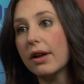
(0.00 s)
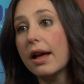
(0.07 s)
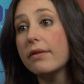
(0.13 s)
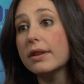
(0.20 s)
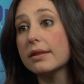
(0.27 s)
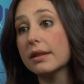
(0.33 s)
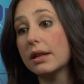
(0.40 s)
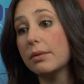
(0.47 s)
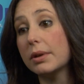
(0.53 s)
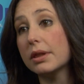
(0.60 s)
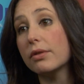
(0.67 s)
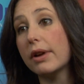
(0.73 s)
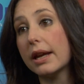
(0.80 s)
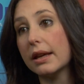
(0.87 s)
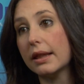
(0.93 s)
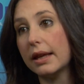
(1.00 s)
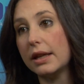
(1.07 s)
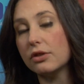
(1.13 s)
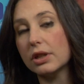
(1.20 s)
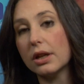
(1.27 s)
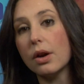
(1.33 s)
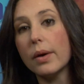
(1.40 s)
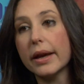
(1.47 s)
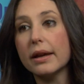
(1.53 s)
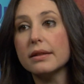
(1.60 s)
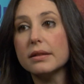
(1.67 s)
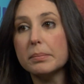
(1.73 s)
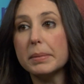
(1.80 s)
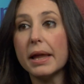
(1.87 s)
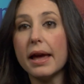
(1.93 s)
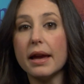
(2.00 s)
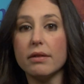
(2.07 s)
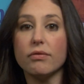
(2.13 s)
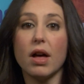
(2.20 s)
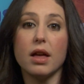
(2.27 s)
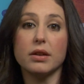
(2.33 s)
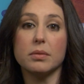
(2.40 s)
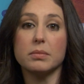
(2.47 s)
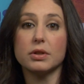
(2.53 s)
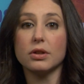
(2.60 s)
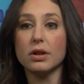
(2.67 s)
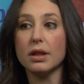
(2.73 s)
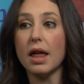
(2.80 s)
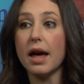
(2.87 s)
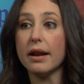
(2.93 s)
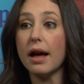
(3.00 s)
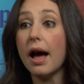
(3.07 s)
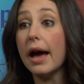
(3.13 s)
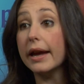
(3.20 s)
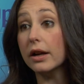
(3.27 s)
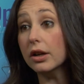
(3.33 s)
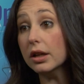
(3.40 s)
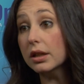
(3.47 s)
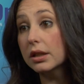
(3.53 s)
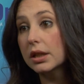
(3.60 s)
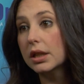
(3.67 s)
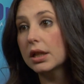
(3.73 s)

Obviously, with the regulation going into play, volumes are a lot higher,